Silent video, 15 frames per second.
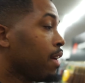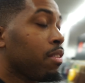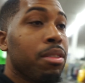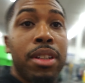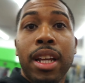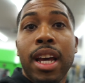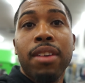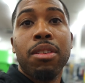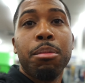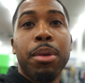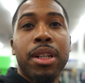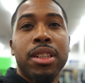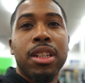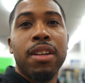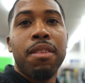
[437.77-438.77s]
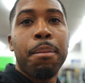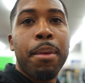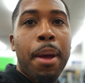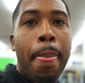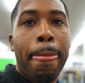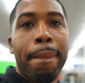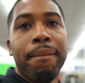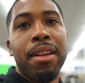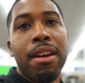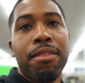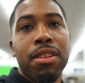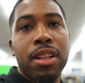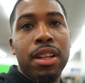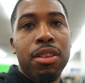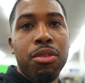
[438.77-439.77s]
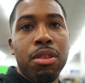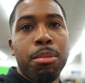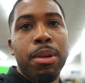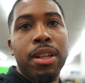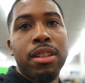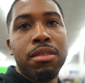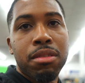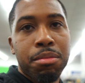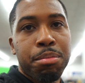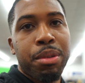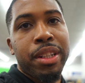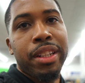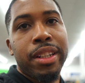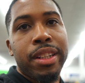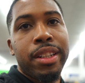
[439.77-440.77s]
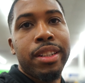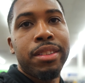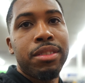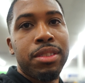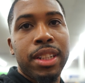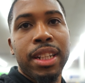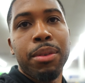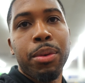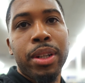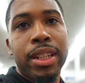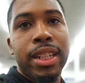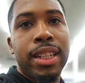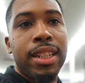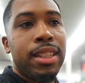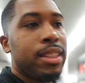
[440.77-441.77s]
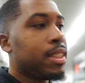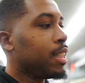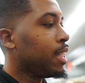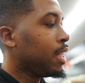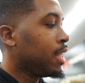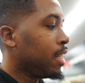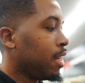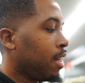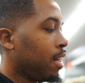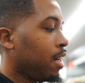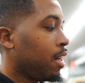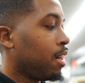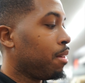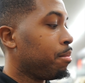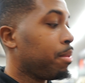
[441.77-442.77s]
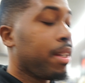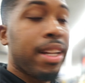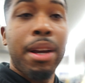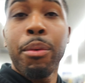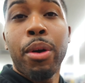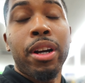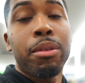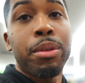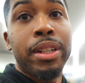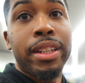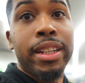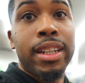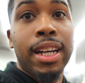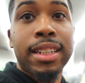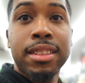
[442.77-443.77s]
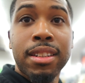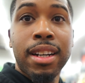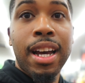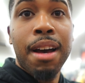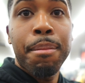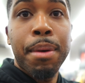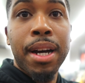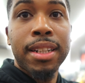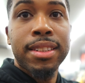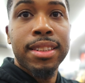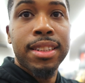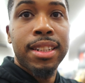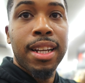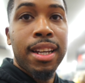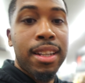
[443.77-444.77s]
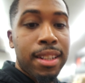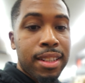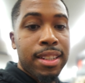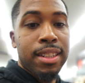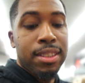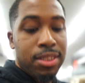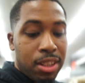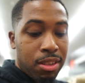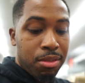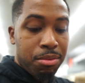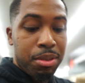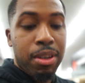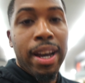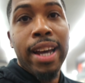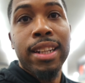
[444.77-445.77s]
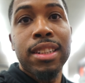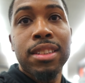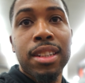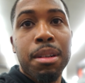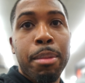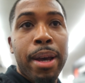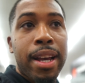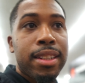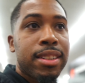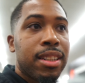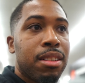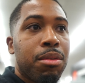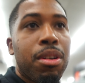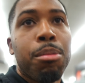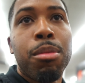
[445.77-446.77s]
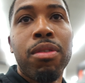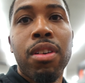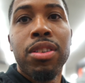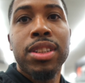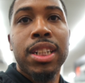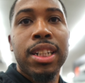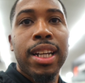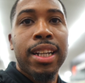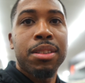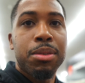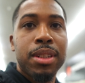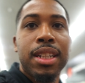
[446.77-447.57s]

it. They have a bunch of them, but definitely a Unibit, pretty good. Need one of these, and they work really good. I still have mine to today. So we're gonna add this to the basket and we'll move on to the next one.